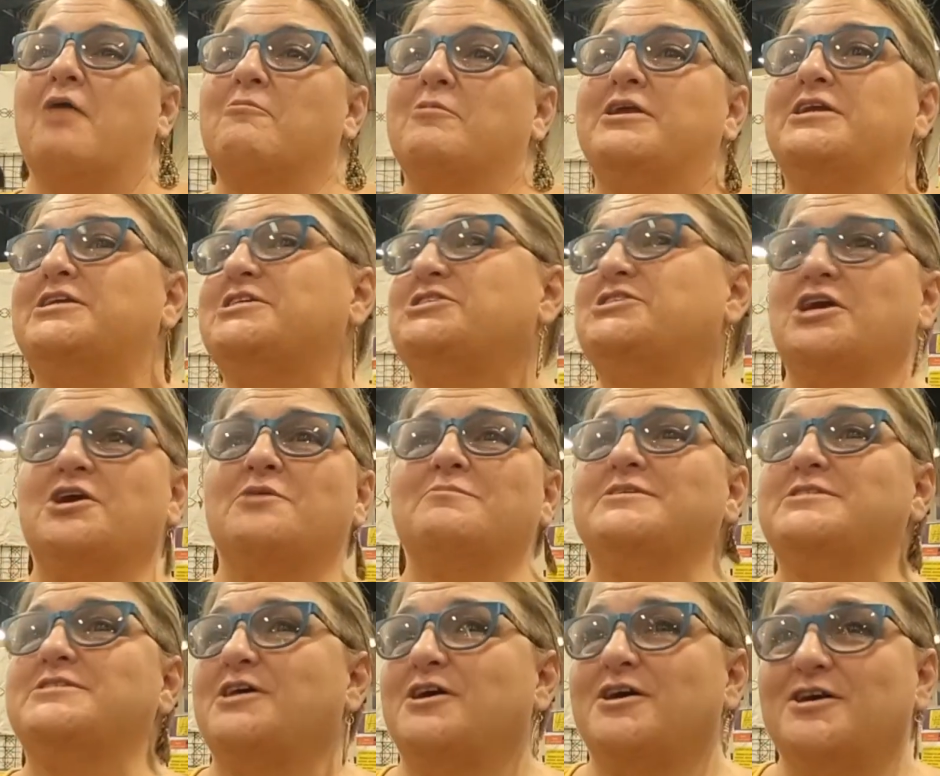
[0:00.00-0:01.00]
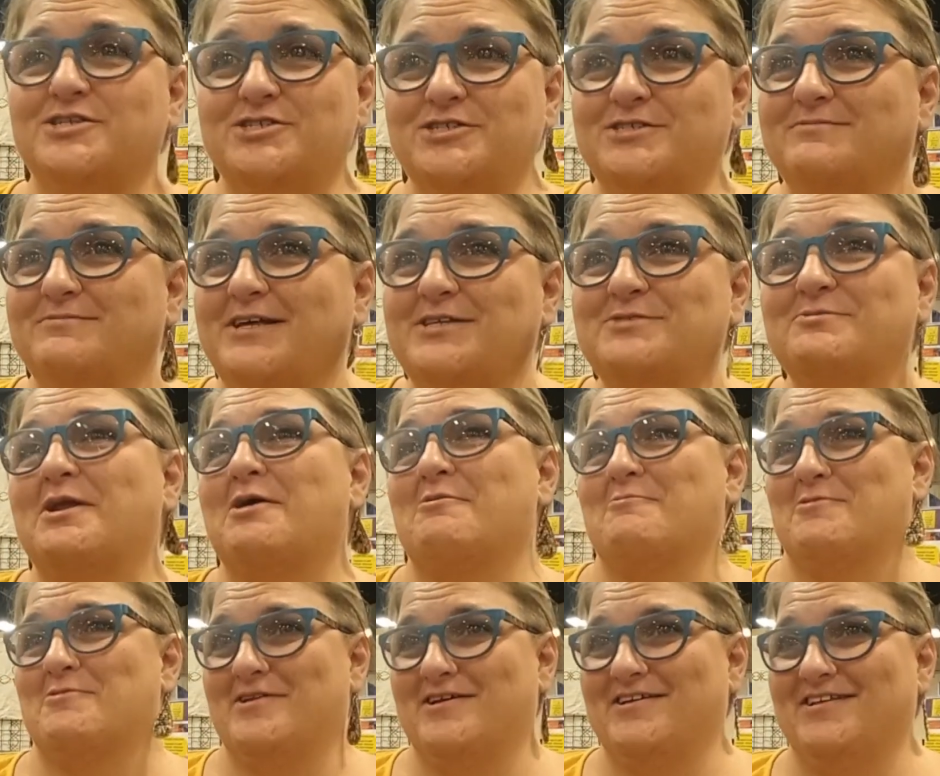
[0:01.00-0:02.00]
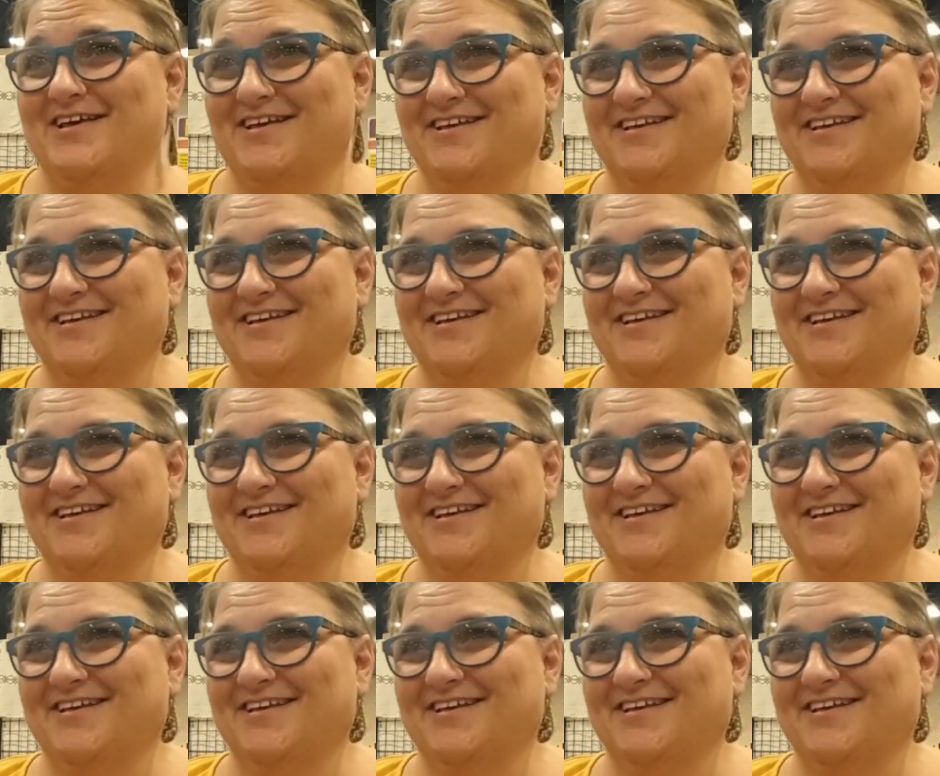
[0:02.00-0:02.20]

I wanted a chair massage. That's what I wanted.